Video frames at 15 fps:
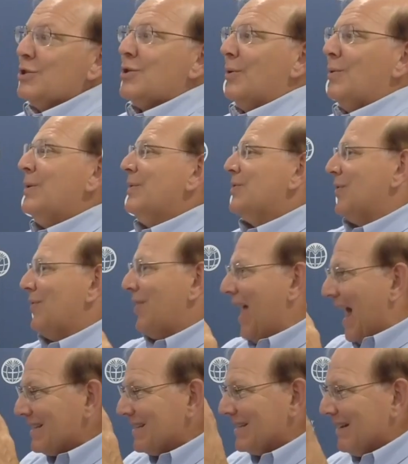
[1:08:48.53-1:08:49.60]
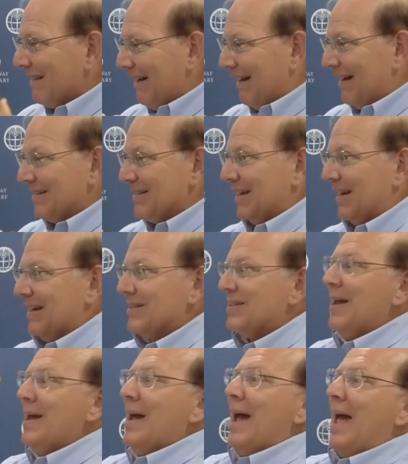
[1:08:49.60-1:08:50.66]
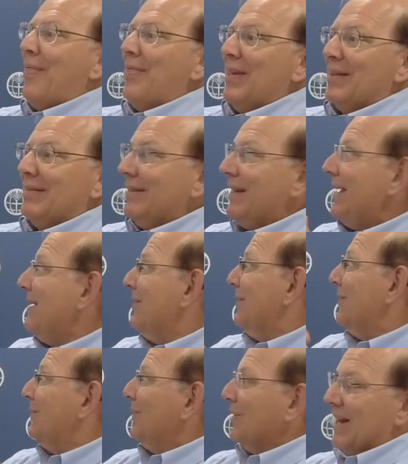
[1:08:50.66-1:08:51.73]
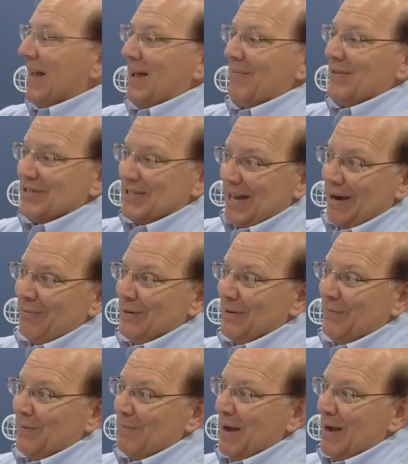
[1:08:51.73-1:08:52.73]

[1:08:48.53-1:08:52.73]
so so that's the context and then later we're going to have the syro